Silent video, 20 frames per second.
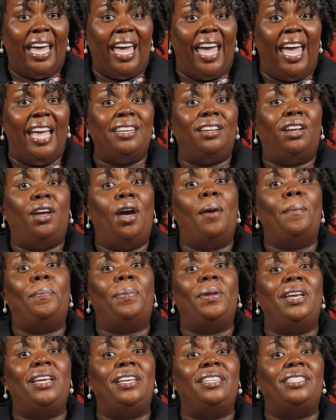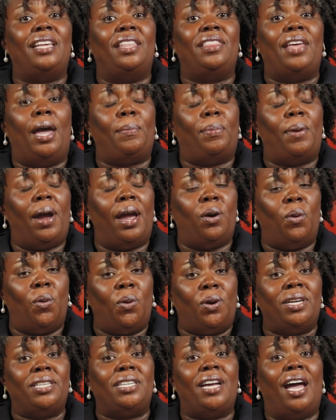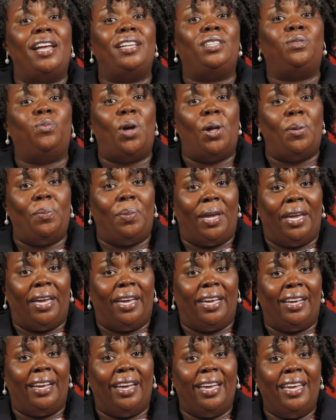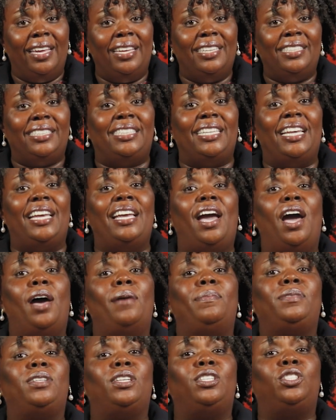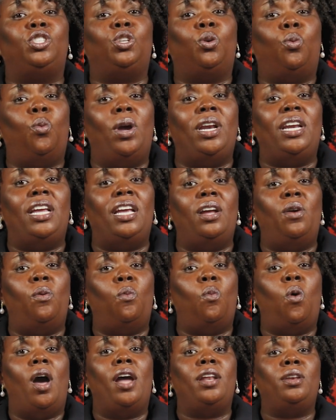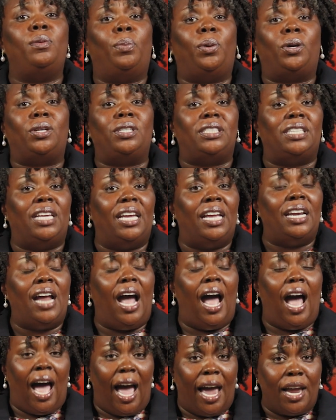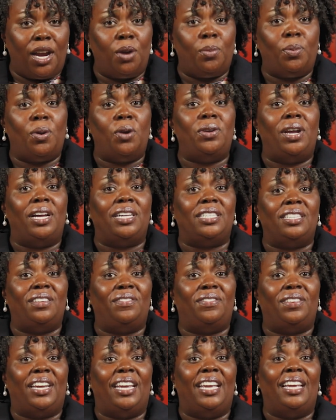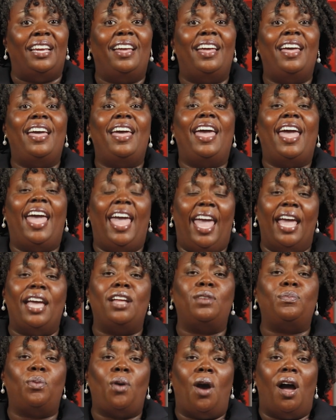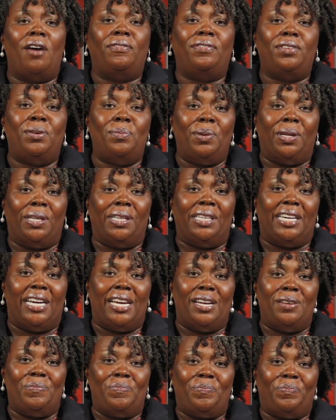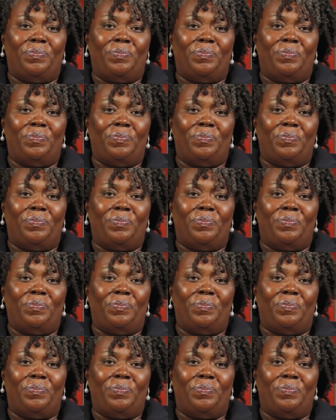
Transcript: And companies that prioritize well-being see up to 21% higher productivity and profitability.